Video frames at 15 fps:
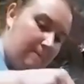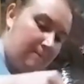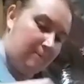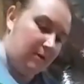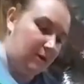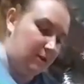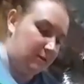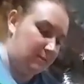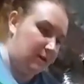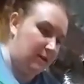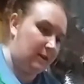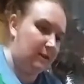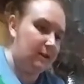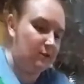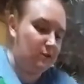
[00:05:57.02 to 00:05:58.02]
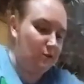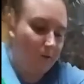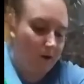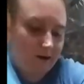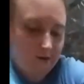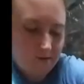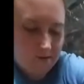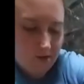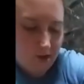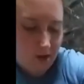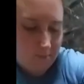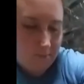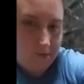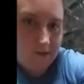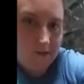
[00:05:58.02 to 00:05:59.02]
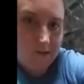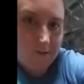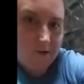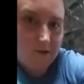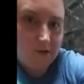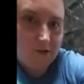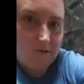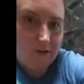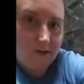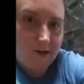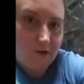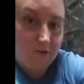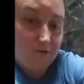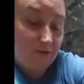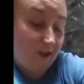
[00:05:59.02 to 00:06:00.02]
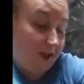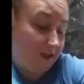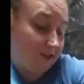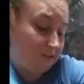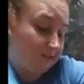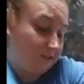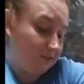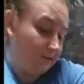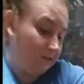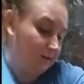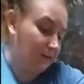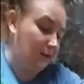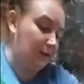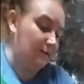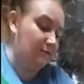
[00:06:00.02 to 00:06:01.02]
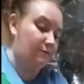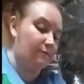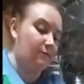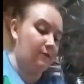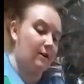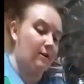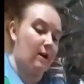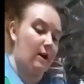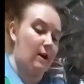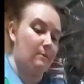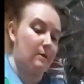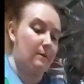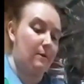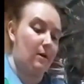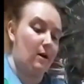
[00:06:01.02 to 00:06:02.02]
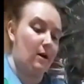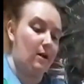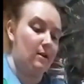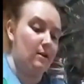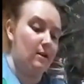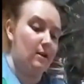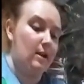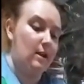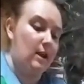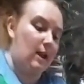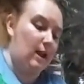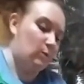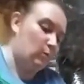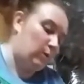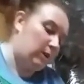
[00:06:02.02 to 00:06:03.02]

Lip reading: Because making it too wide at the top, especially if I go fast, can flare out my pot and